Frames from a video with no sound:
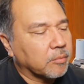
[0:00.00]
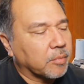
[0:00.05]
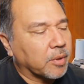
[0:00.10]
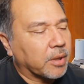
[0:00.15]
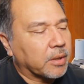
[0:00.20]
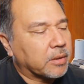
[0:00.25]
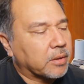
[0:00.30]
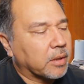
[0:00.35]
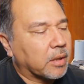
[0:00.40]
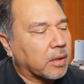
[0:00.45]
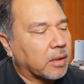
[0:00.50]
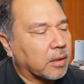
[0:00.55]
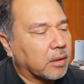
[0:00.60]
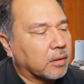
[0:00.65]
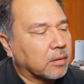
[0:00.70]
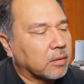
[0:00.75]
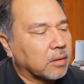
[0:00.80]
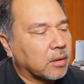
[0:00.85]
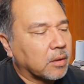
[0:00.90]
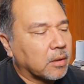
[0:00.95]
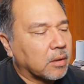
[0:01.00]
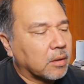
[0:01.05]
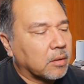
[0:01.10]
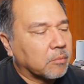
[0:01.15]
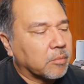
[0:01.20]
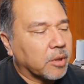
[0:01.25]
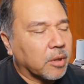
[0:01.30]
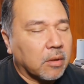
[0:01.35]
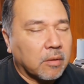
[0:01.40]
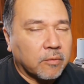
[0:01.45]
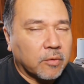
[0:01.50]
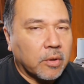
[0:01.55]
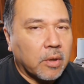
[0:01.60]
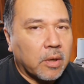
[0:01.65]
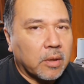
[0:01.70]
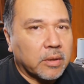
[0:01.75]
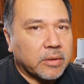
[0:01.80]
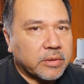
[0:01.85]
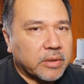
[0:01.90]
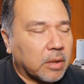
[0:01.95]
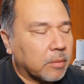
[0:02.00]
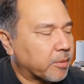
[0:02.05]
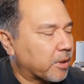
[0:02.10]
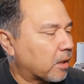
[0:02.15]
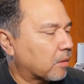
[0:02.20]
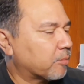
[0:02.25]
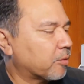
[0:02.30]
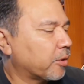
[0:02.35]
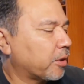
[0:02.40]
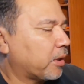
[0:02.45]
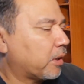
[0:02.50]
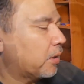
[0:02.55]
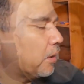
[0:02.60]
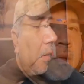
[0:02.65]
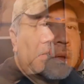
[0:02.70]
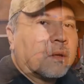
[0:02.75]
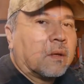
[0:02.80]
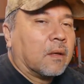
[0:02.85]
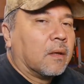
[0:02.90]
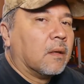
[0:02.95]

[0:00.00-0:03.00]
But overall, it's coming out pretty good.